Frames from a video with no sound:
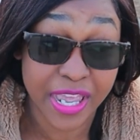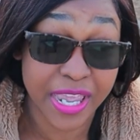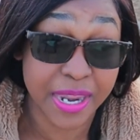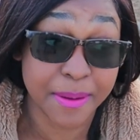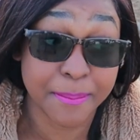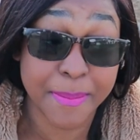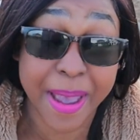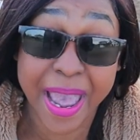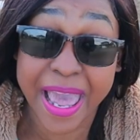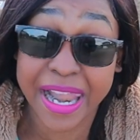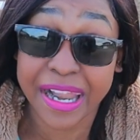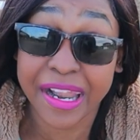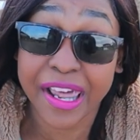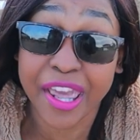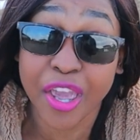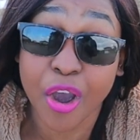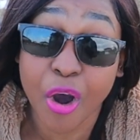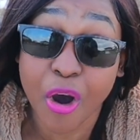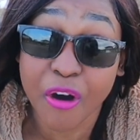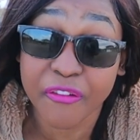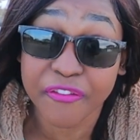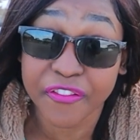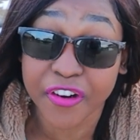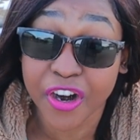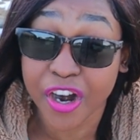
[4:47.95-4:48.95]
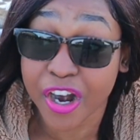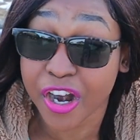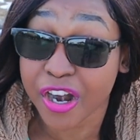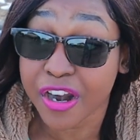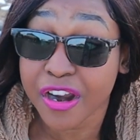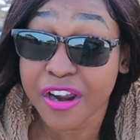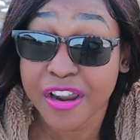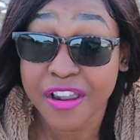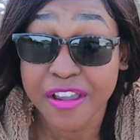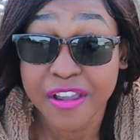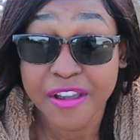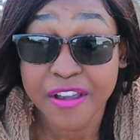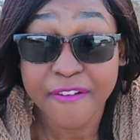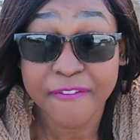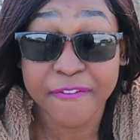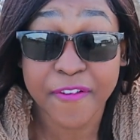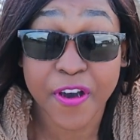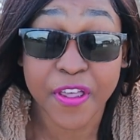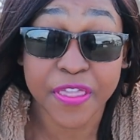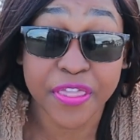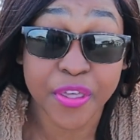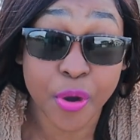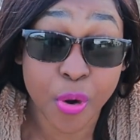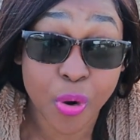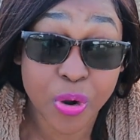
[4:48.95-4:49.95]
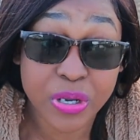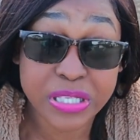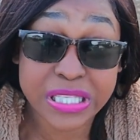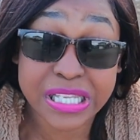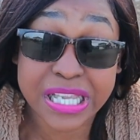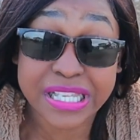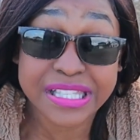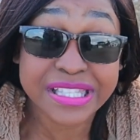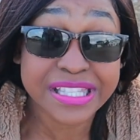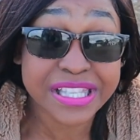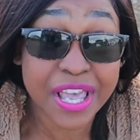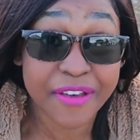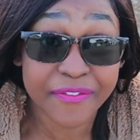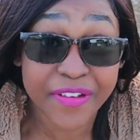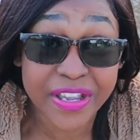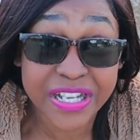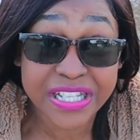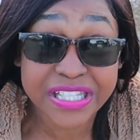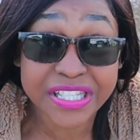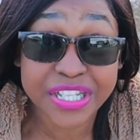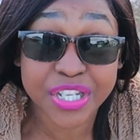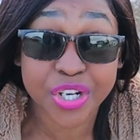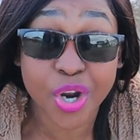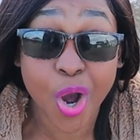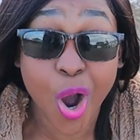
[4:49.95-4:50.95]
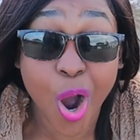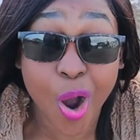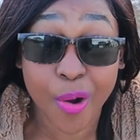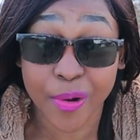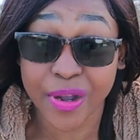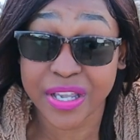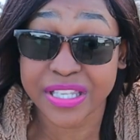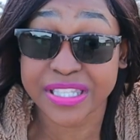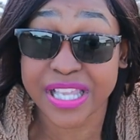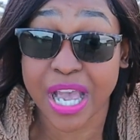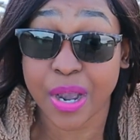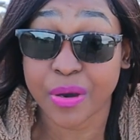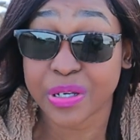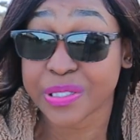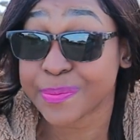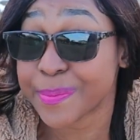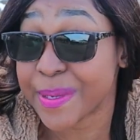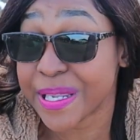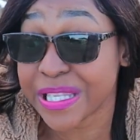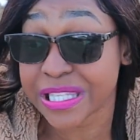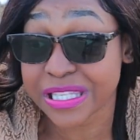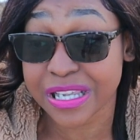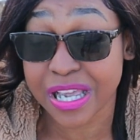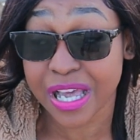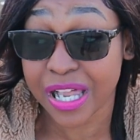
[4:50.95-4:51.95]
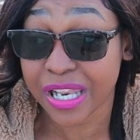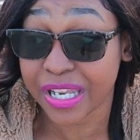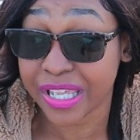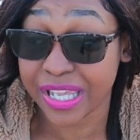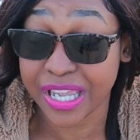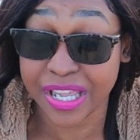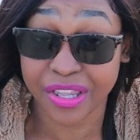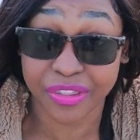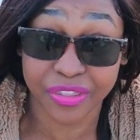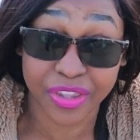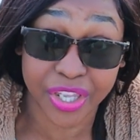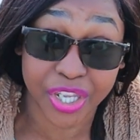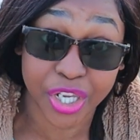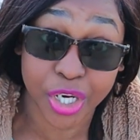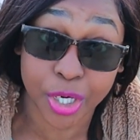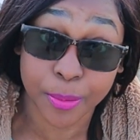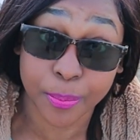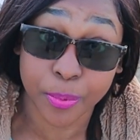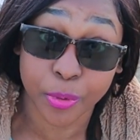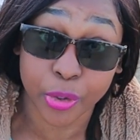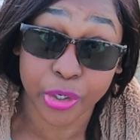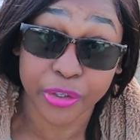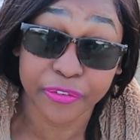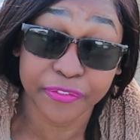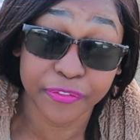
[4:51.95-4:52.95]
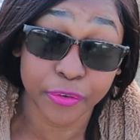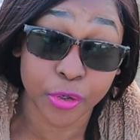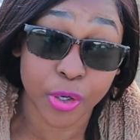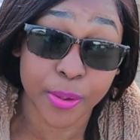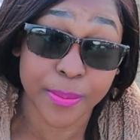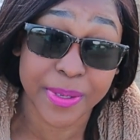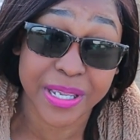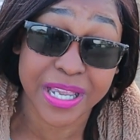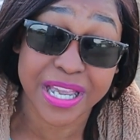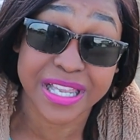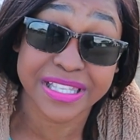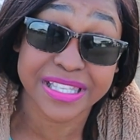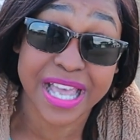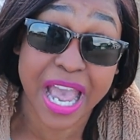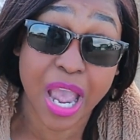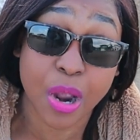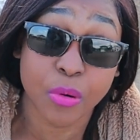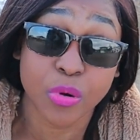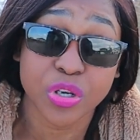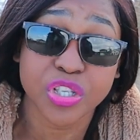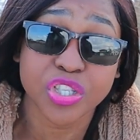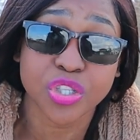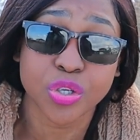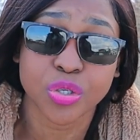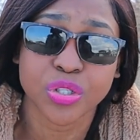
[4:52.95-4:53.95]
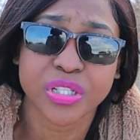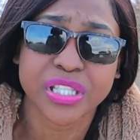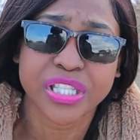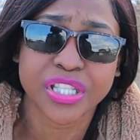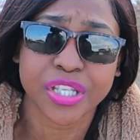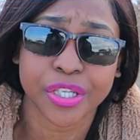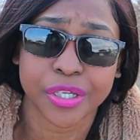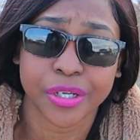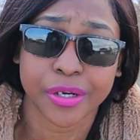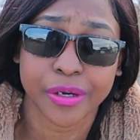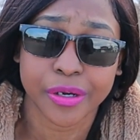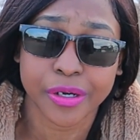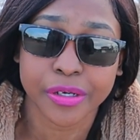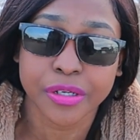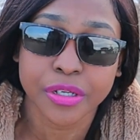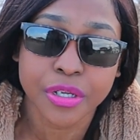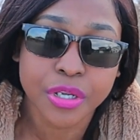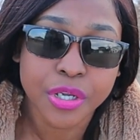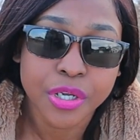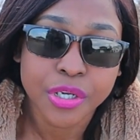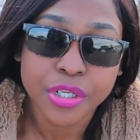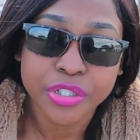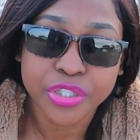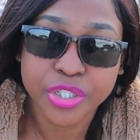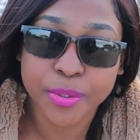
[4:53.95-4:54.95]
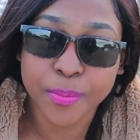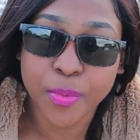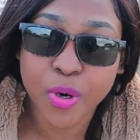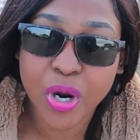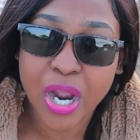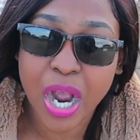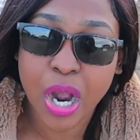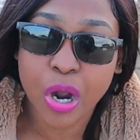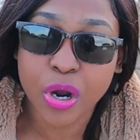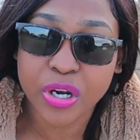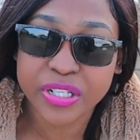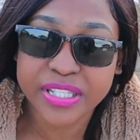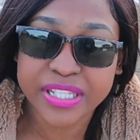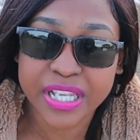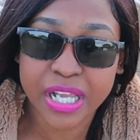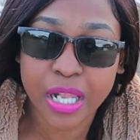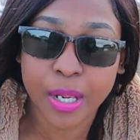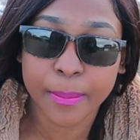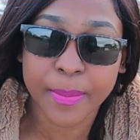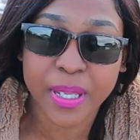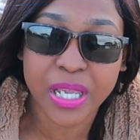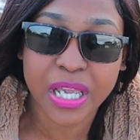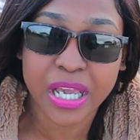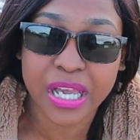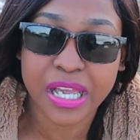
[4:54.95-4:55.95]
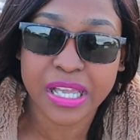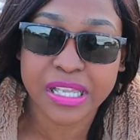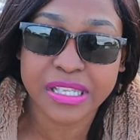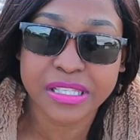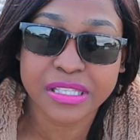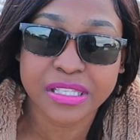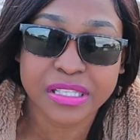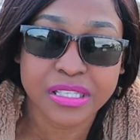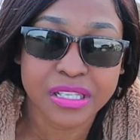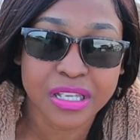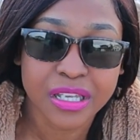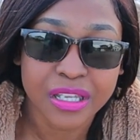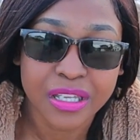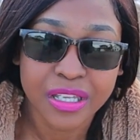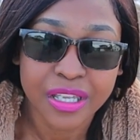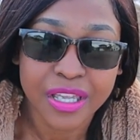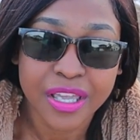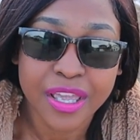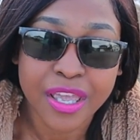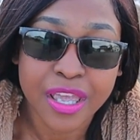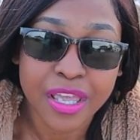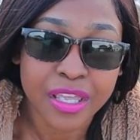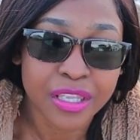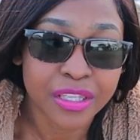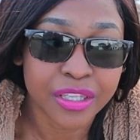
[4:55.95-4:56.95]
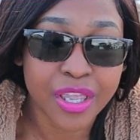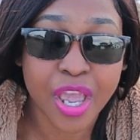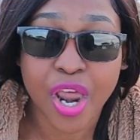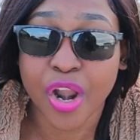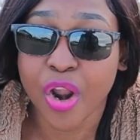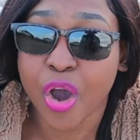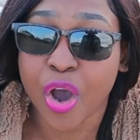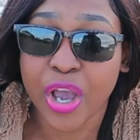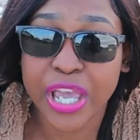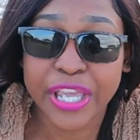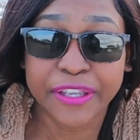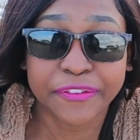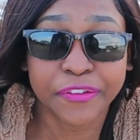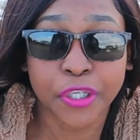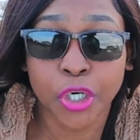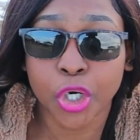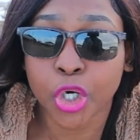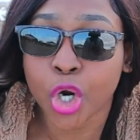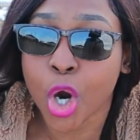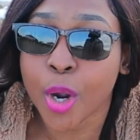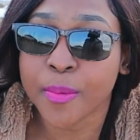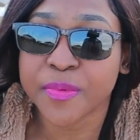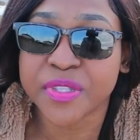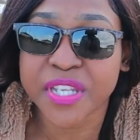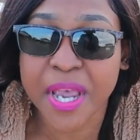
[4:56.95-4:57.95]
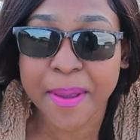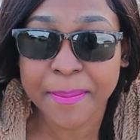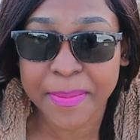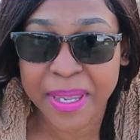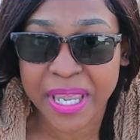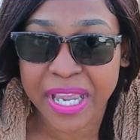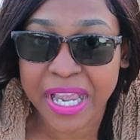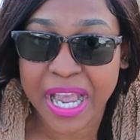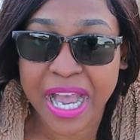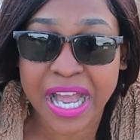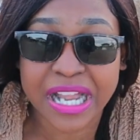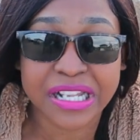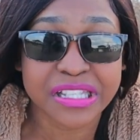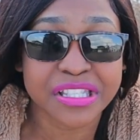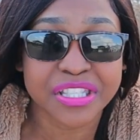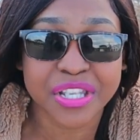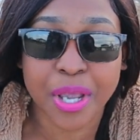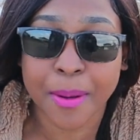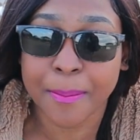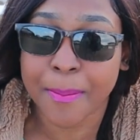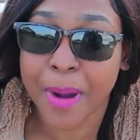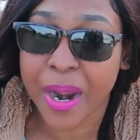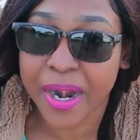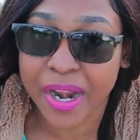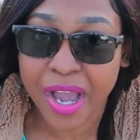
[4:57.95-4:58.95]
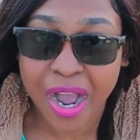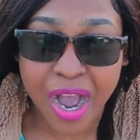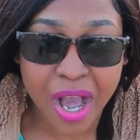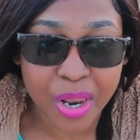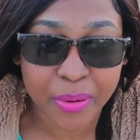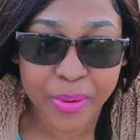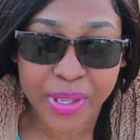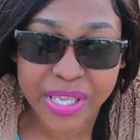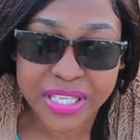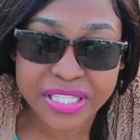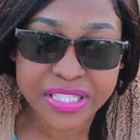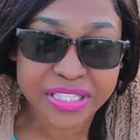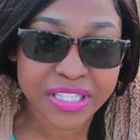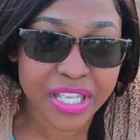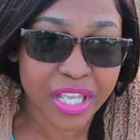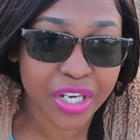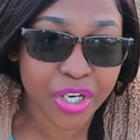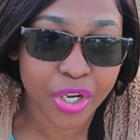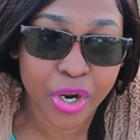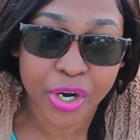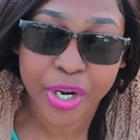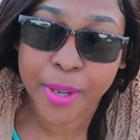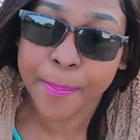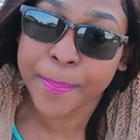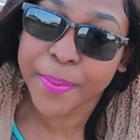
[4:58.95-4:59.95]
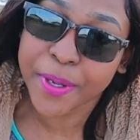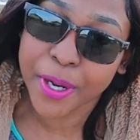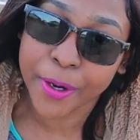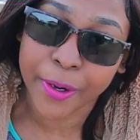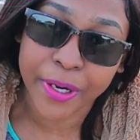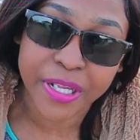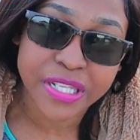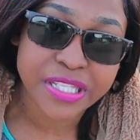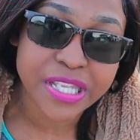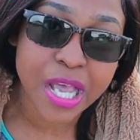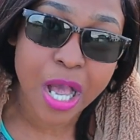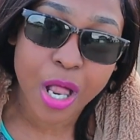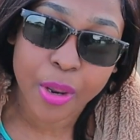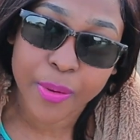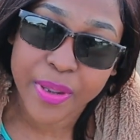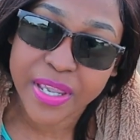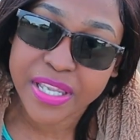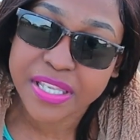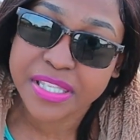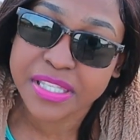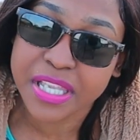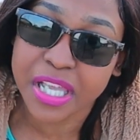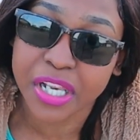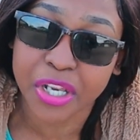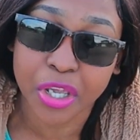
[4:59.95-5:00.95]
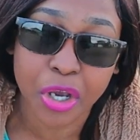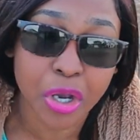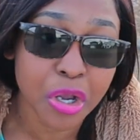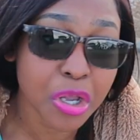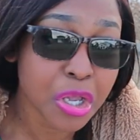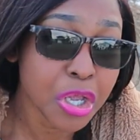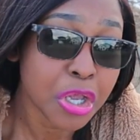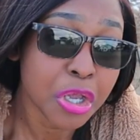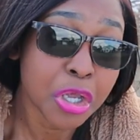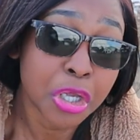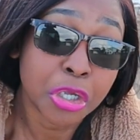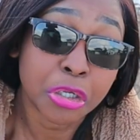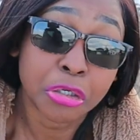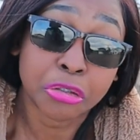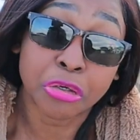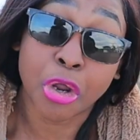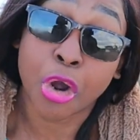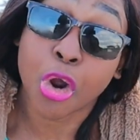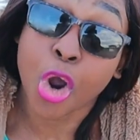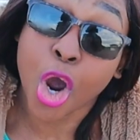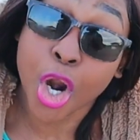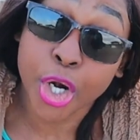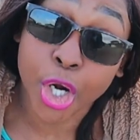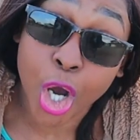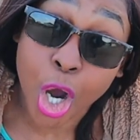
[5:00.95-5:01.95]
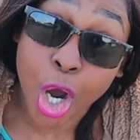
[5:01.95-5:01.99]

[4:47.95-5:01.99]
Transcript: In my layover for those seventeen hours, I was basically in the airport floor, because I was so scared to book a hotel, because You know, if you grow up Jamaicans, your mother always tell you, or your parents always tell you, no go